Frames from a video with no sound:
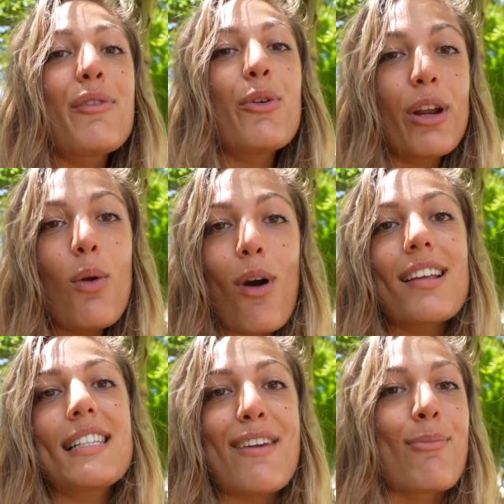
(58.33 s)
if you really want to
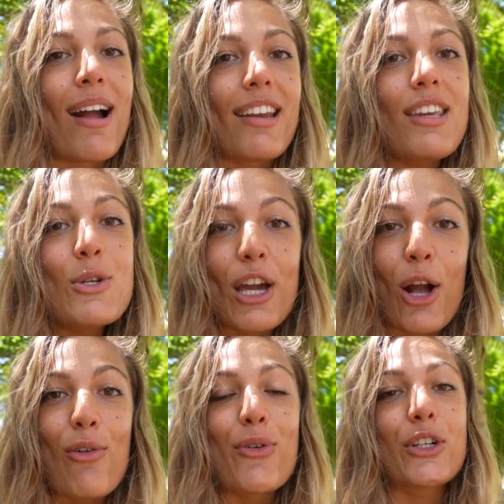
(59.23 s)
save money, you can
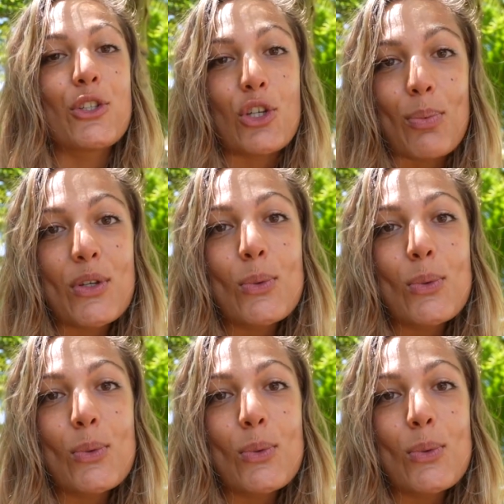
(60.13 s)
go for the cheapest